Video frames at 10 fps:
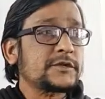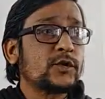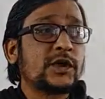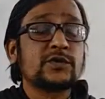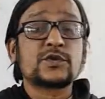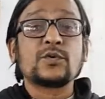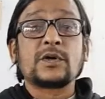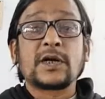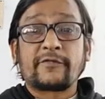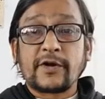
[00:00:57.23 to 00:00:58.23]
We use
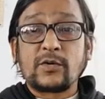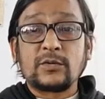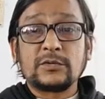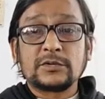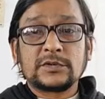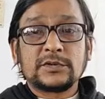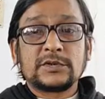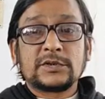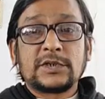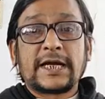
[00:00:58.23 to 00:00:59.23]
good afternoon,
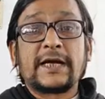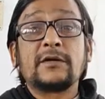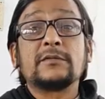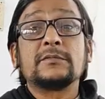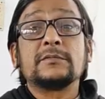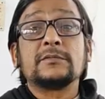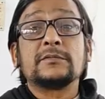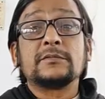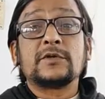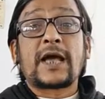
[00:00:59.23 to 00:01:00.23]
and
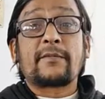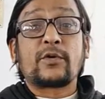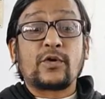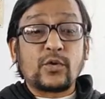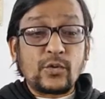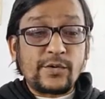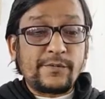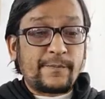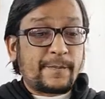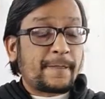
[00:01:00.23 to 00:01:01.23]
we have good
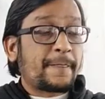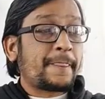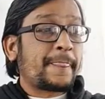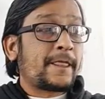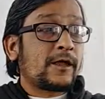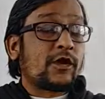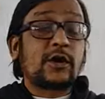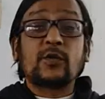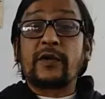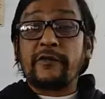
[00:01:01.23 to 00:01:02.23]
noon or
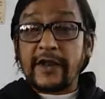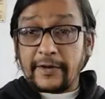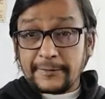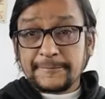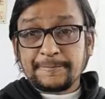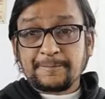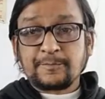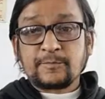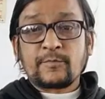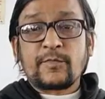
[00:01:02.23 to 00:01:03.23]
good evening.
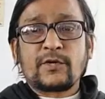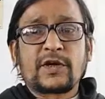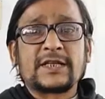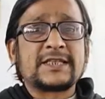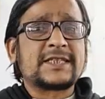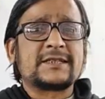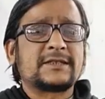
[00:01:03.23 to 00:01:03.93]
Okay, these are